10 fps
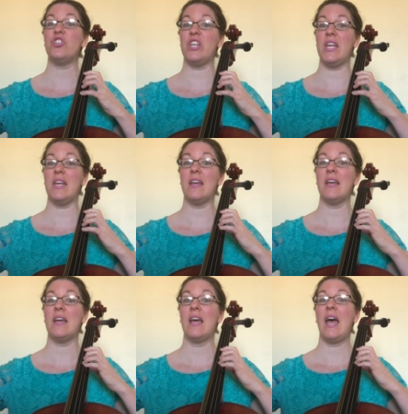G,
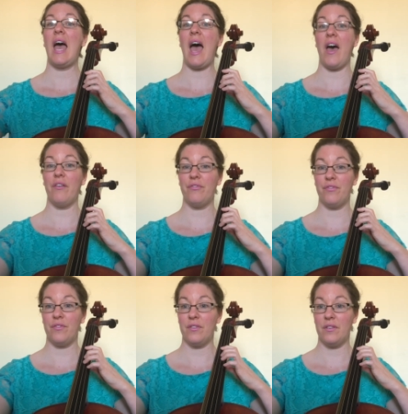
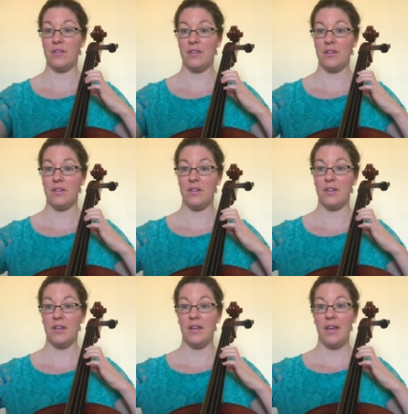F,
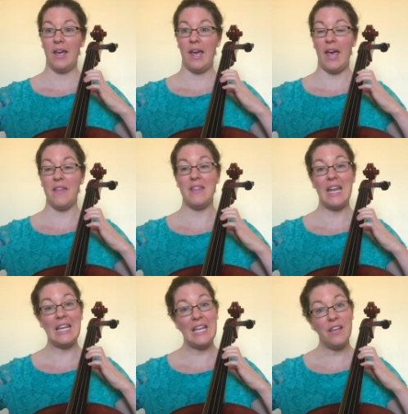and
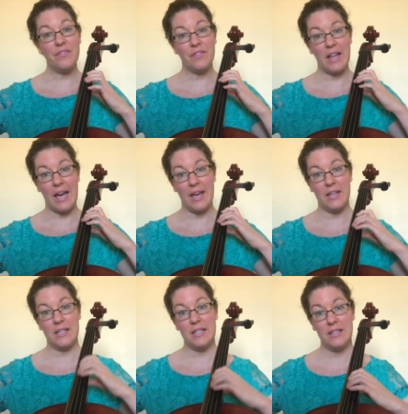then E flat.
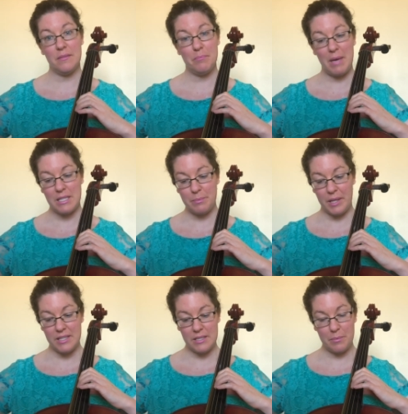Best
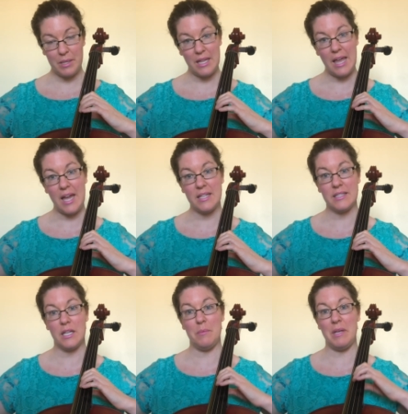place to play that is
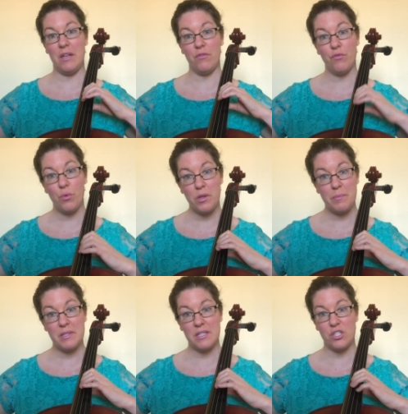going to be in
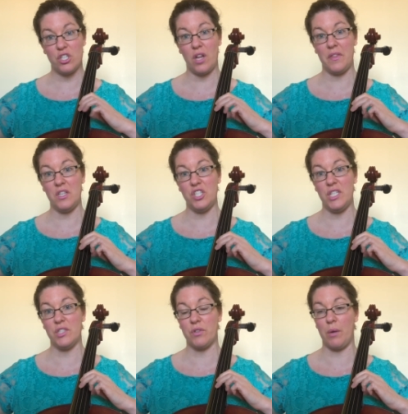4th position on the
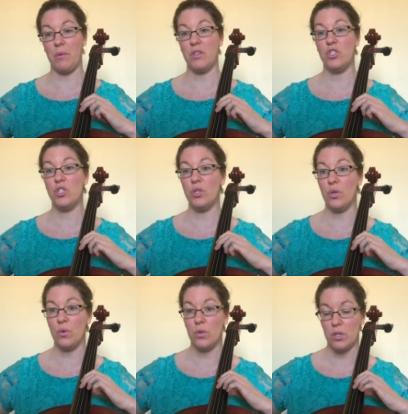G string with
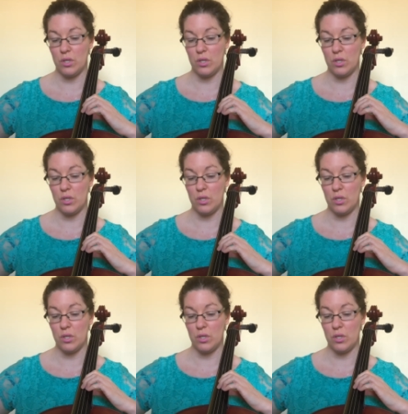2.